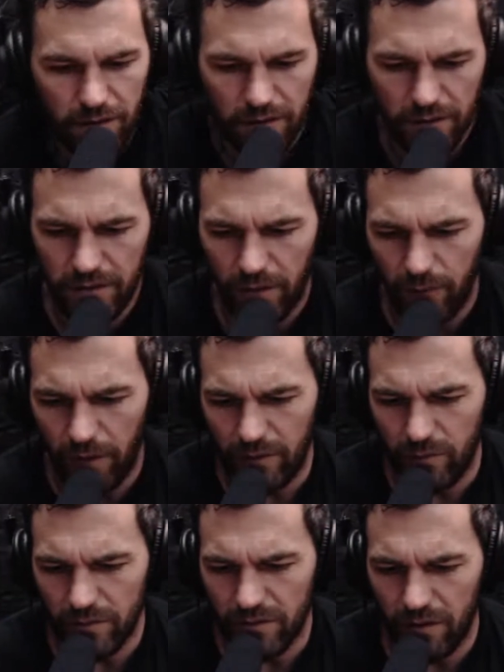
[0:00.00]
Somebody
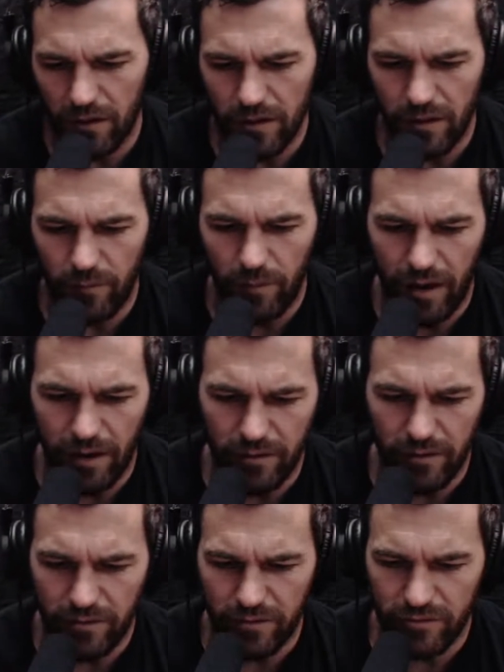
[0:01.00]
was talking about
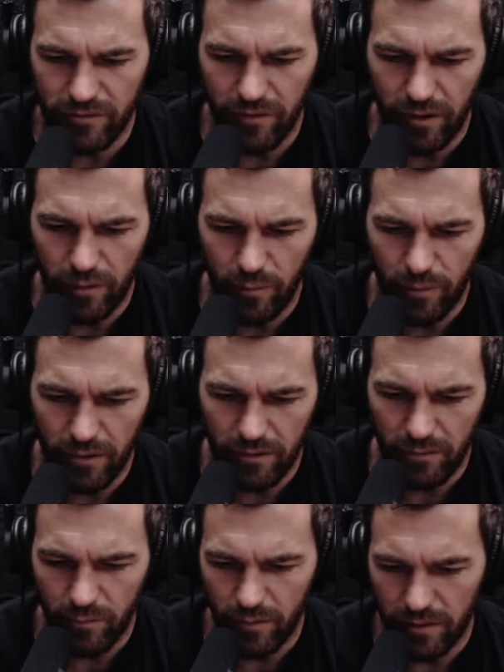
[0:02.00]
there's a struggle
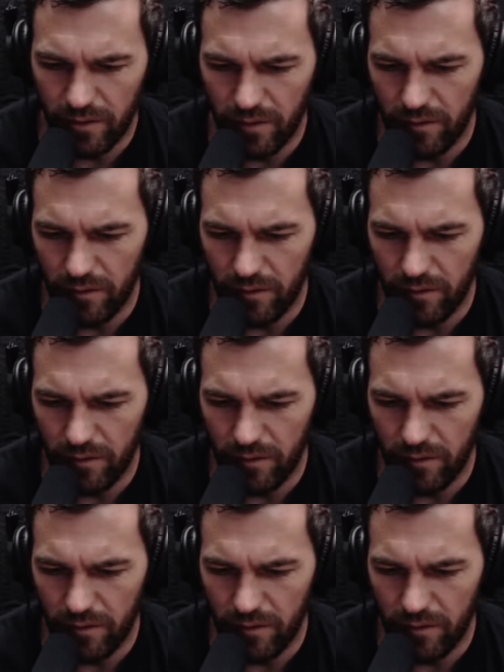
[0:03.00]
with the